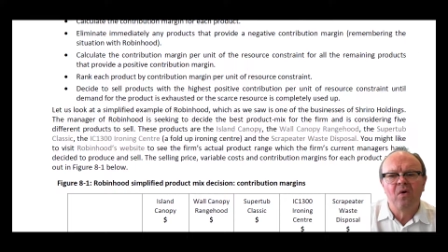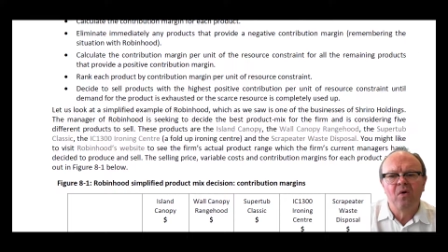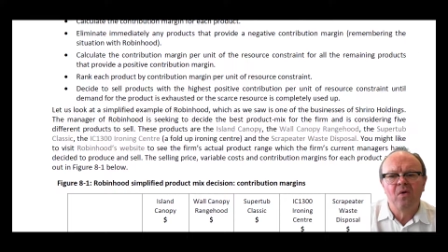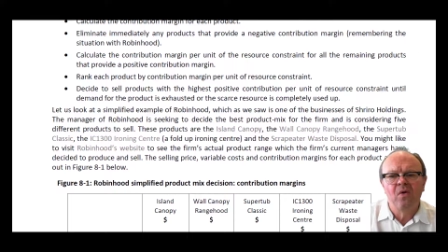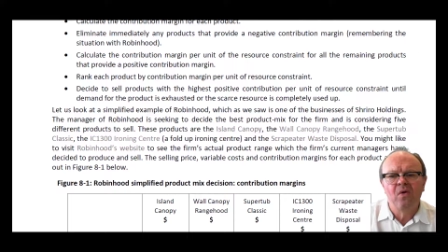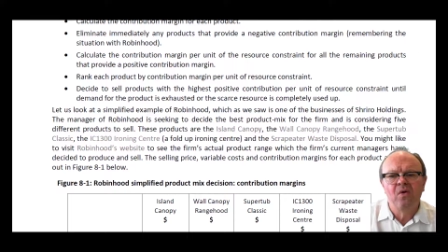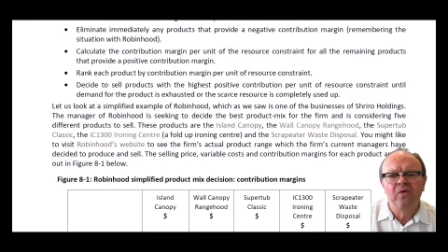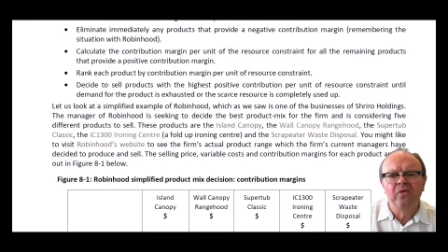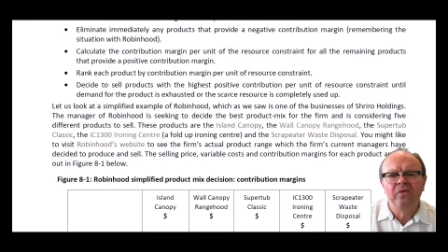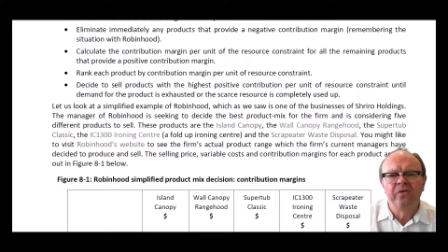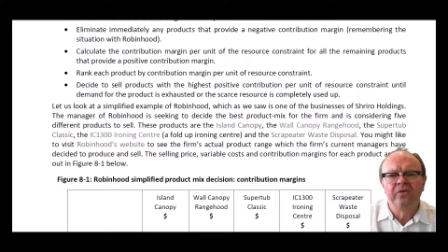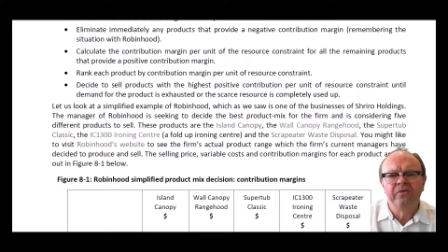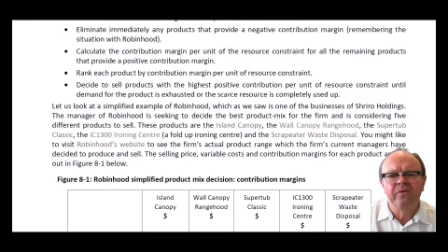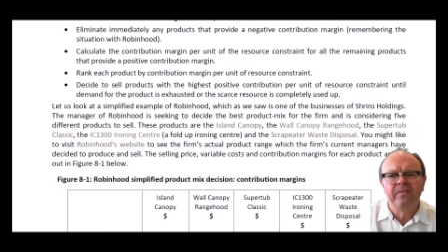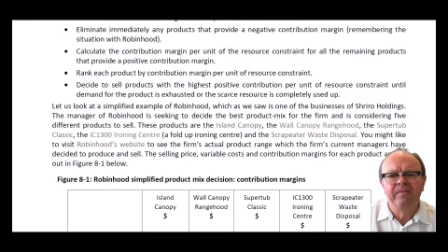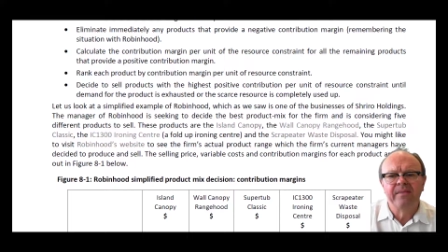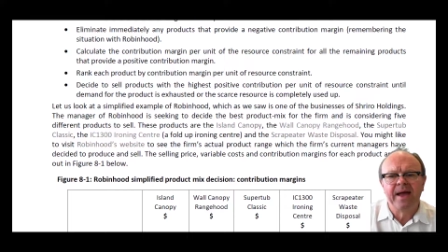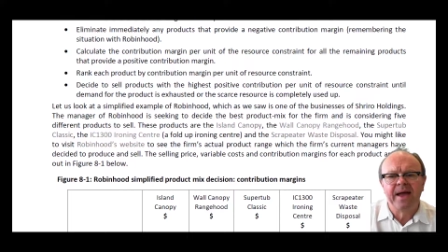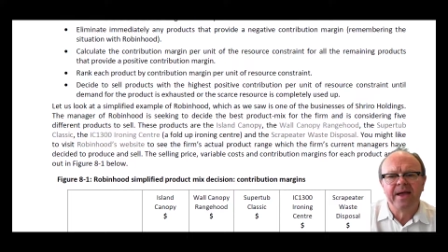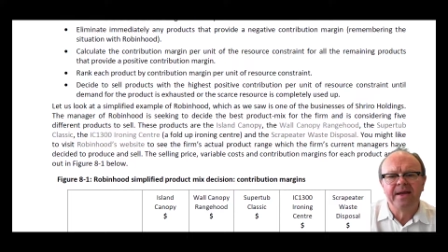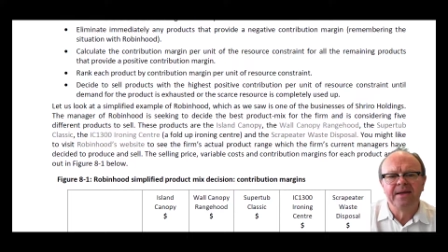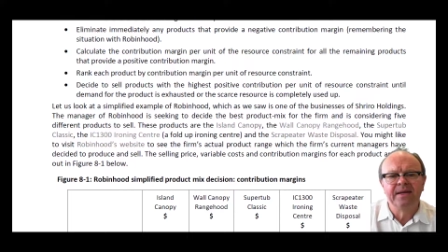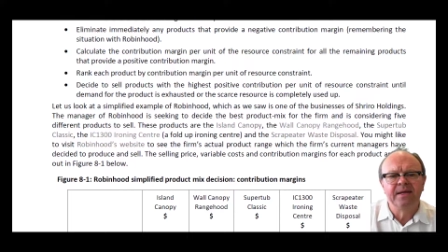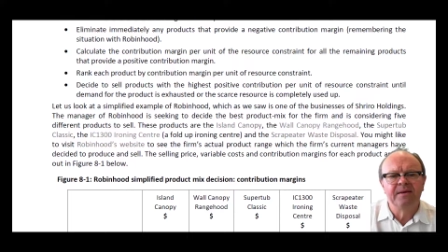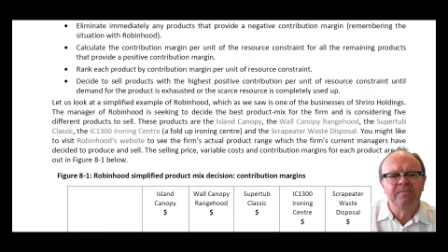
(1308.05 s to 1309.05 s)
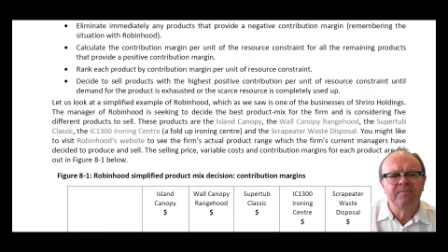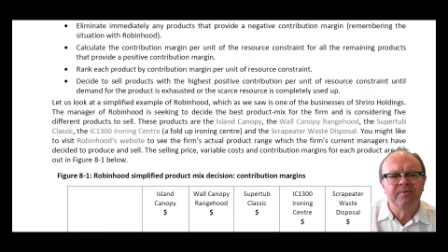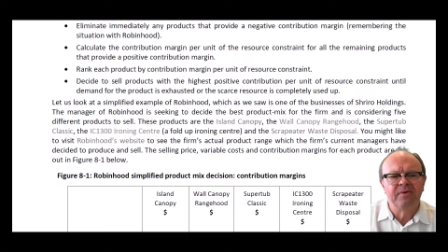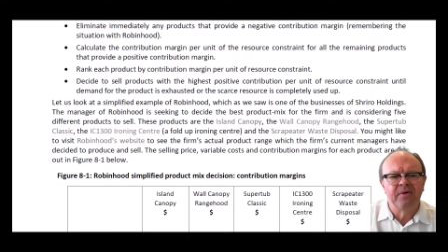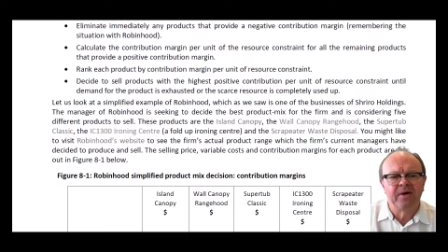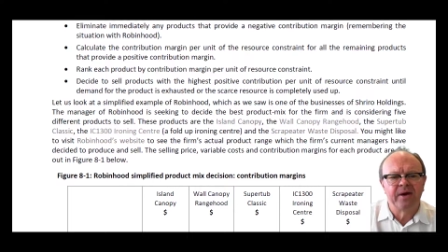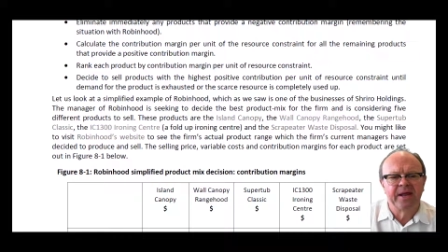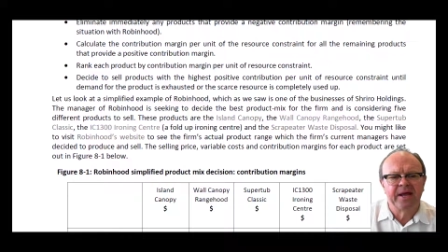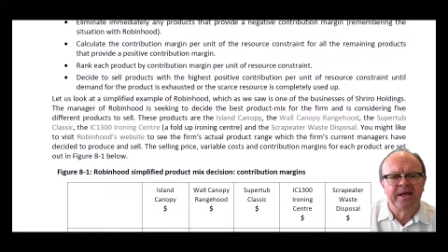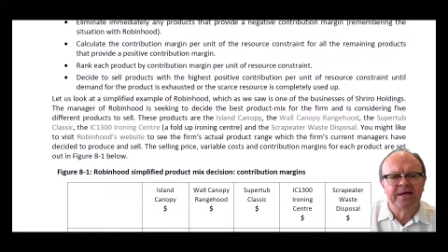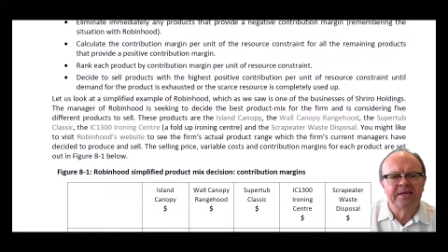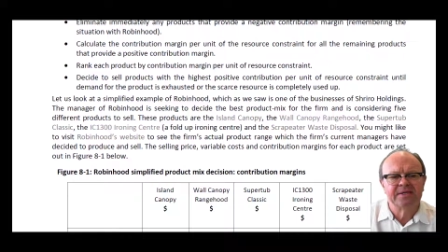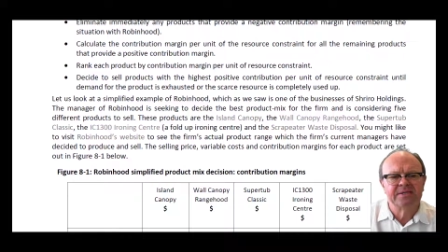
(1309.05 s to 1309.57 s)
all the remaining
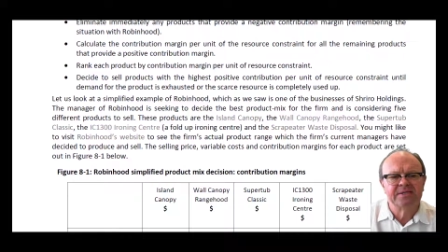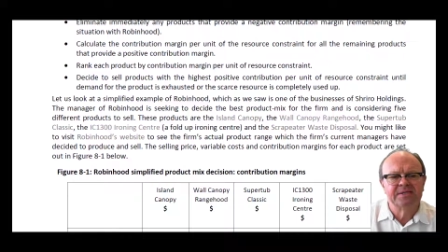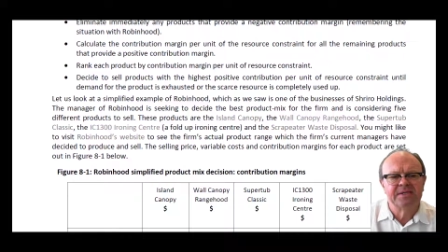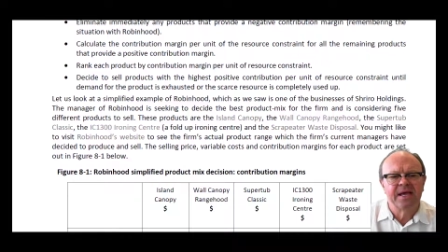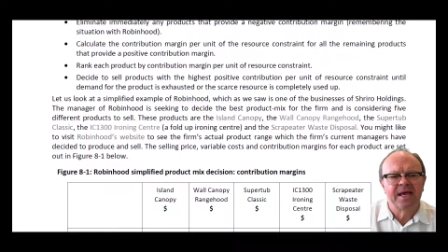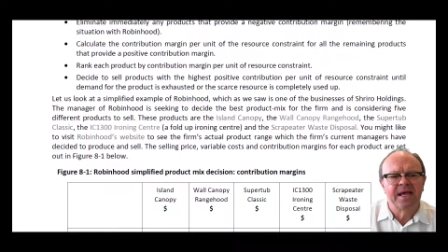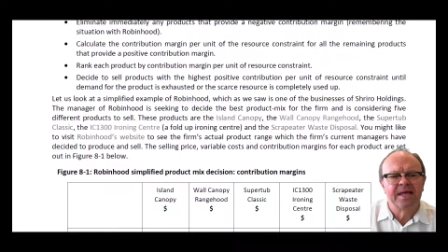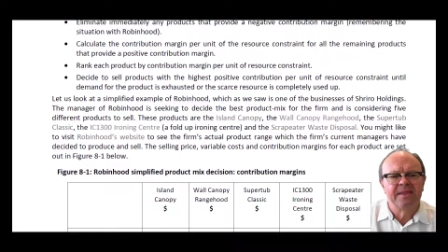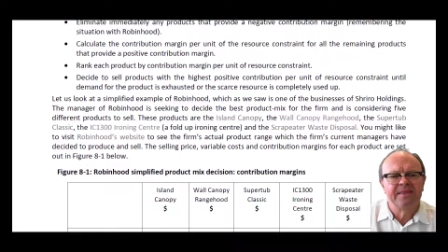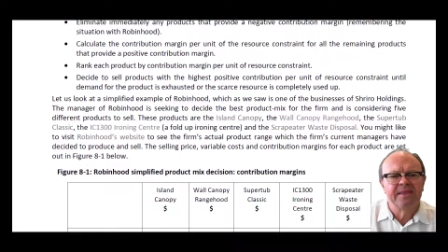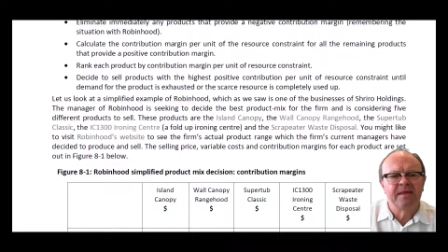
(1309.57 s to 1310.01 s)
products